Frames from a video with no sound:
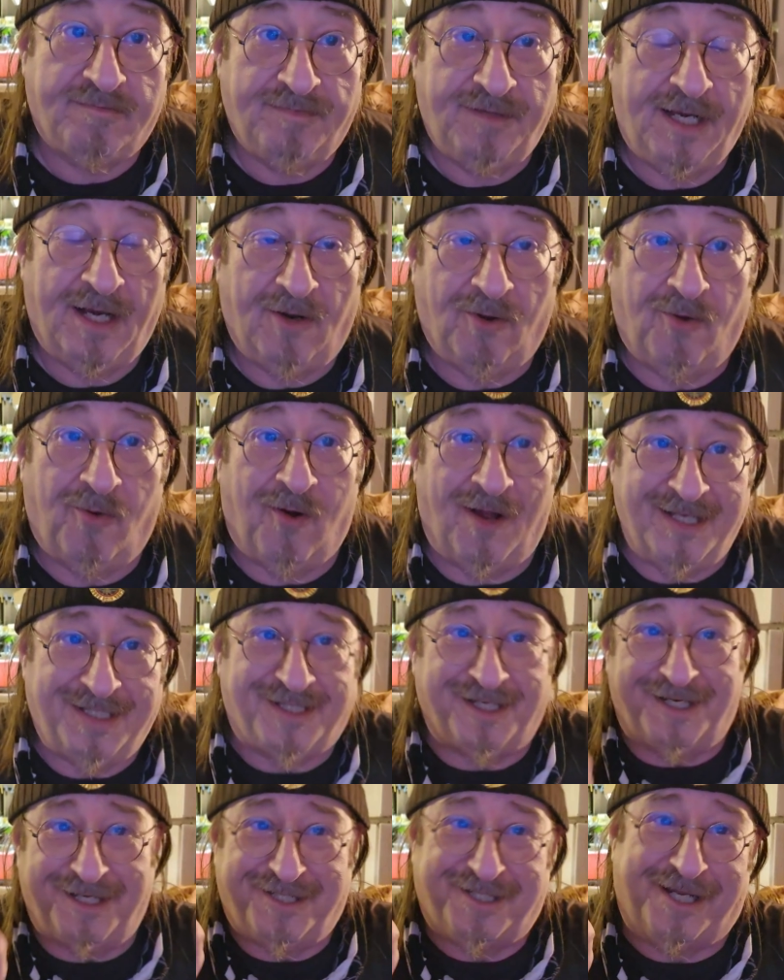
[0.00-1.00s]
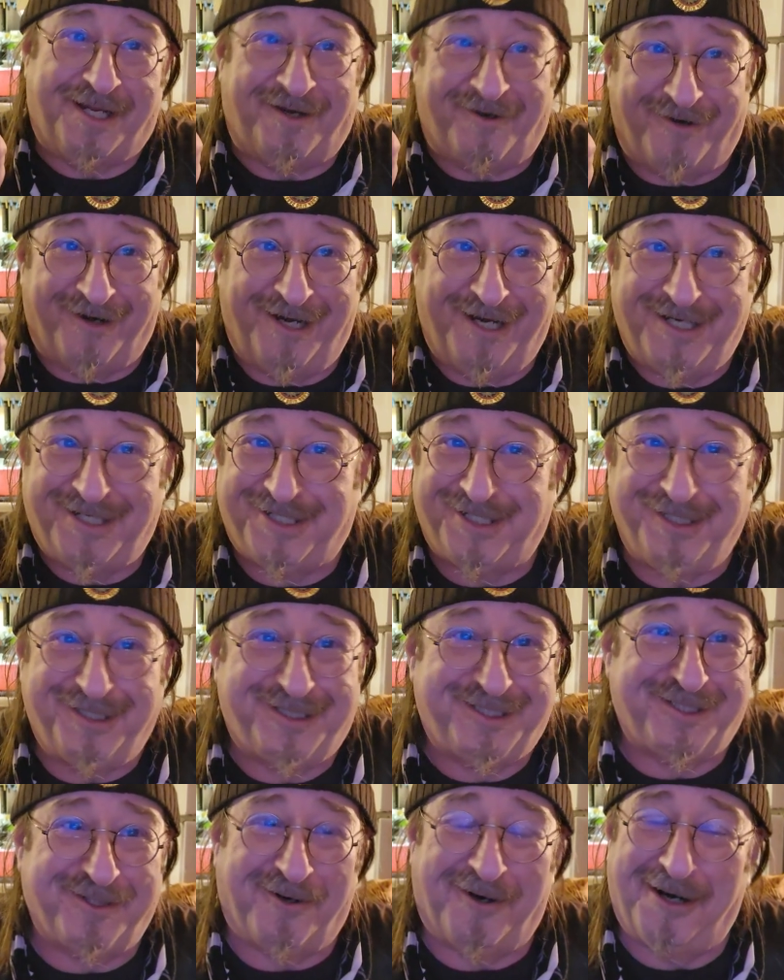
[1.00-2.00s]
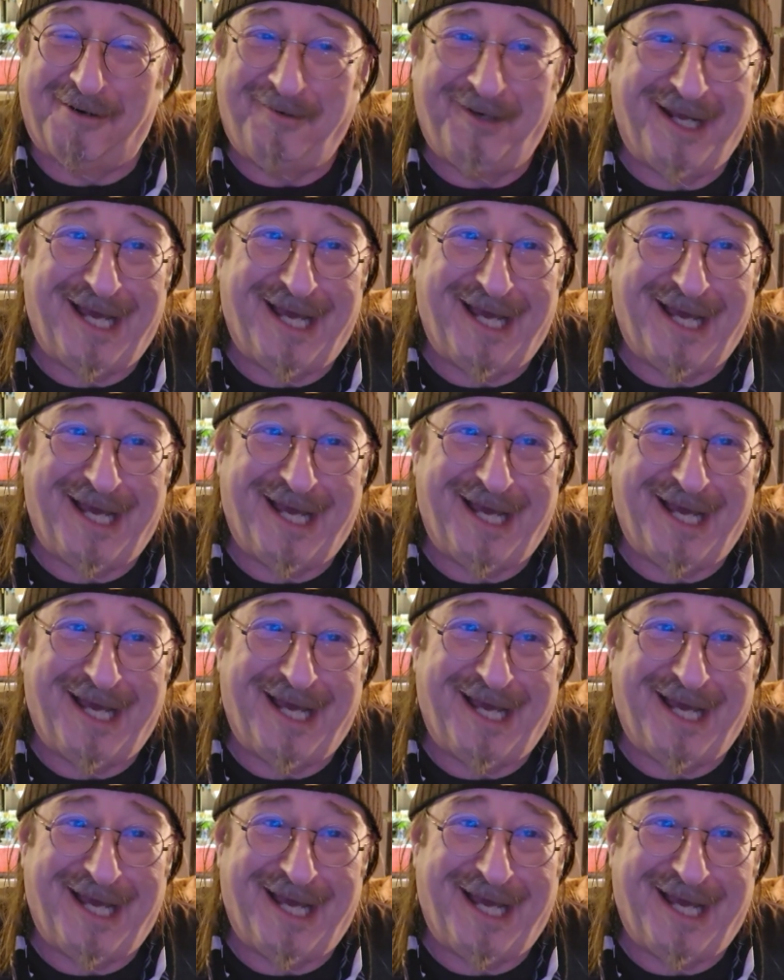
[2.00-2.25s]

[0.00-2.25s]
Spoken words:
you know, once-in-a-generation storm.